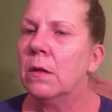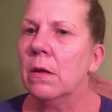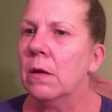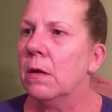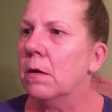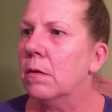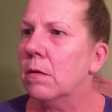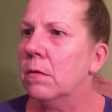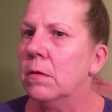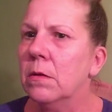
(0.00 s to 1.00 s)

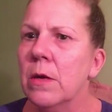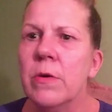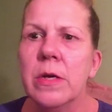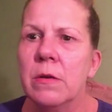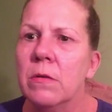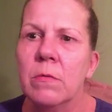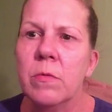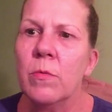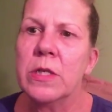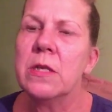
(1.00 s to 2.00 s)
Logan,
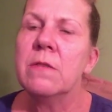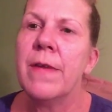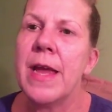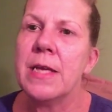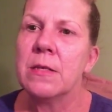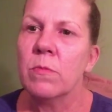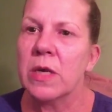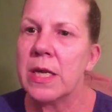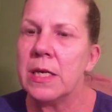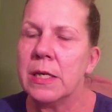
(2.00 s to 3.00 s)
what's his face, and what
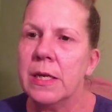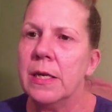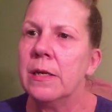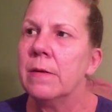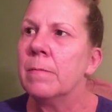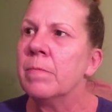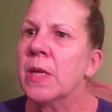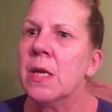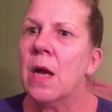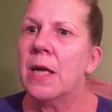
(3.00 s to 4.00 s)
he did. And
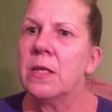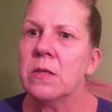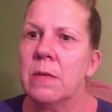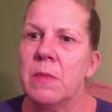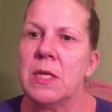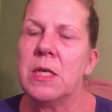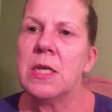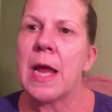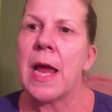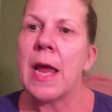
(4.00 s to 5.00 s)
I saw something
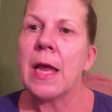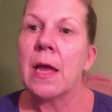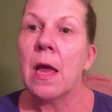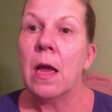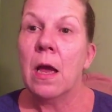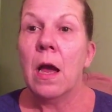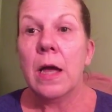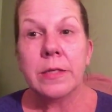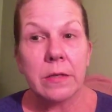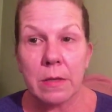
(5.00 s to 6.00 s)
today. I
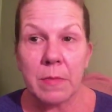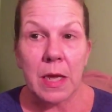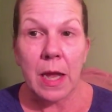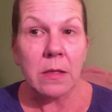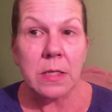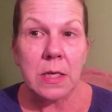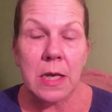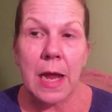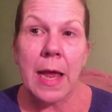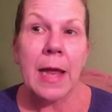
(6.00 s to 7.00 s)
saw something else
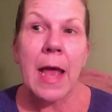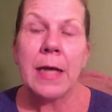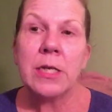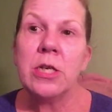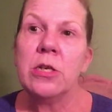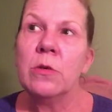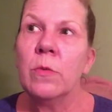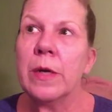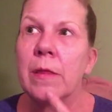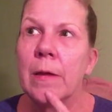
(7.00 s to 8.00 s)
today. It had to do
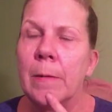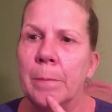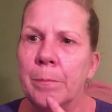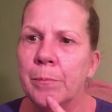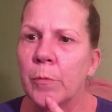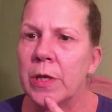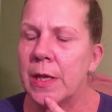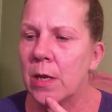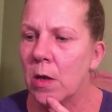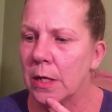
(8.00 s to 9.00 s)
with, what do they
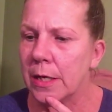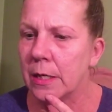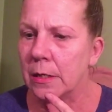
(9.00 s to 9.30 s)
call it?